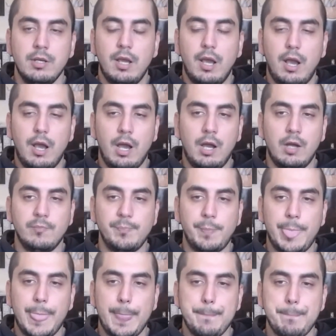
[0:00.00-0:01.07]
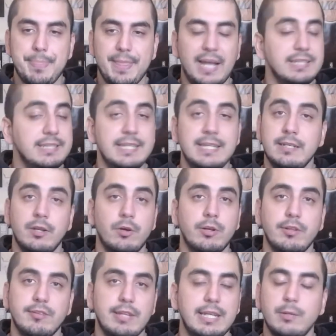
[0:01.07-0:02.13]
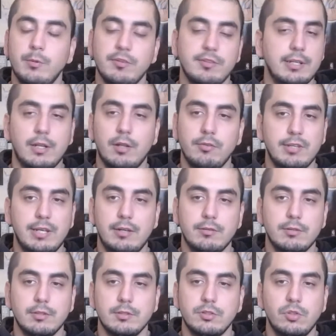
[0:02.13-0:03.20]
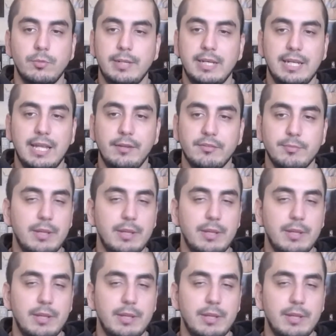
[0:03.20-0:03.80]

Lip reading: I didn't notice that he wasn't closing out too many games,